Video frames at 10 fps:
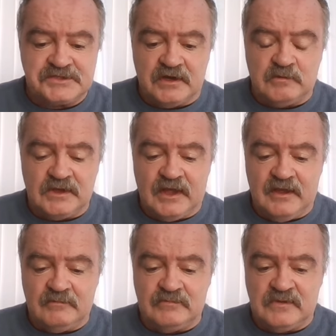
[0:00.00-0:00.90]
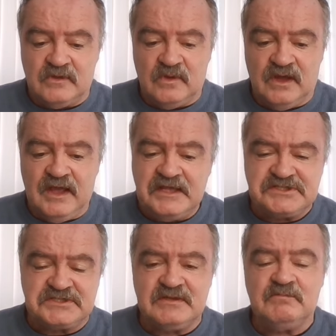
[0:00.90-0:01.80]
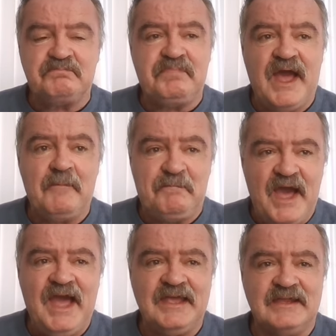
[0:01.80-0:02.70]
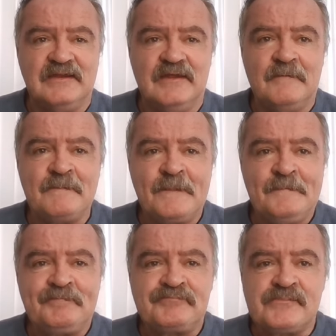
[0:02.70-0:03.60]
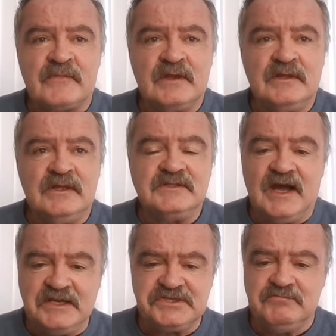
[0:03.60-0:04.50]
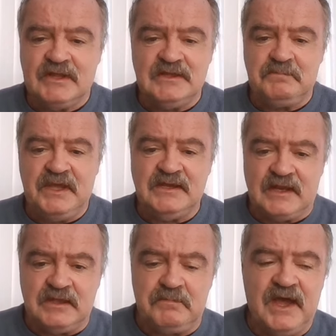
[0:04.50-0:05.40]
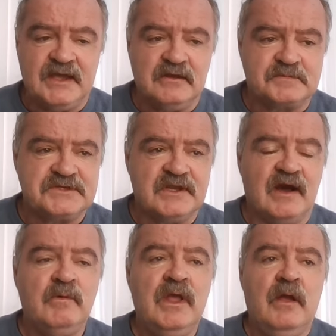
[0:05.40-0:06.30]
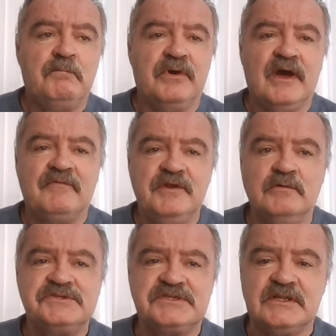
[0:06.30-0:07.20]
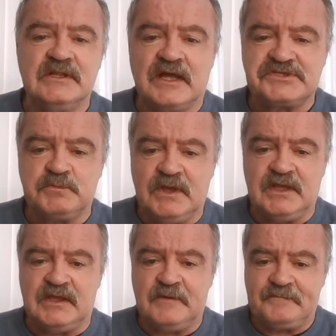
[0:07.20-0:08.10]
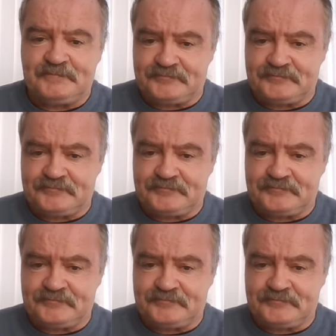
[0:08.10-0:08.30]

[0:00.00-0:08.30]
So it's pain. There hasn't really been any pain up to now, but I've noticed in the last week